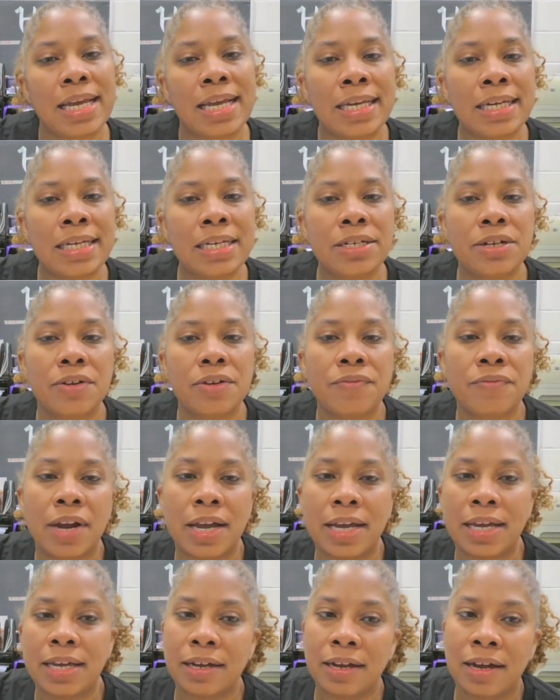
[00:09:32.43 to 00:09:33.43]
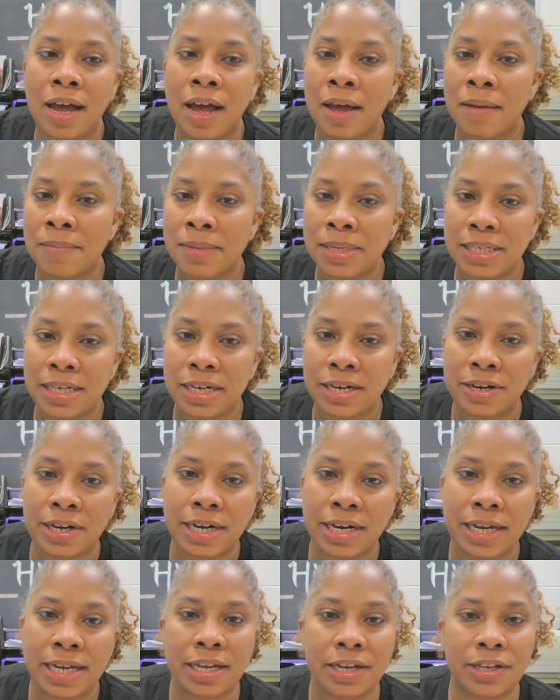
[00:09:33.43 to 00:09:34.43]
and write
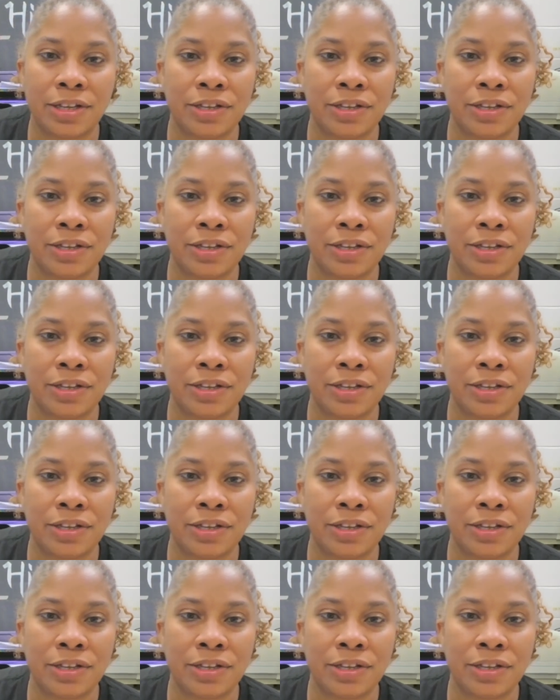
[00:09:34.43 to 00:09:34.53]
commentary.